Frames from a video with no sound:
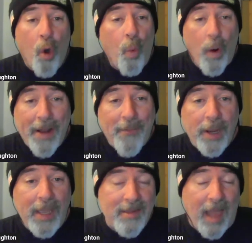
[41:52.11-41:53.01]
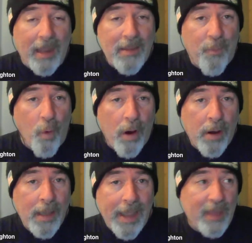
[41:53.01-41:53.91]
Whatever he signs for
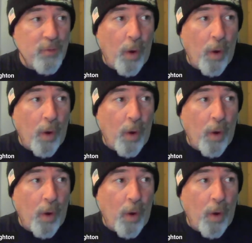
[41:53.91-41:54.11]
is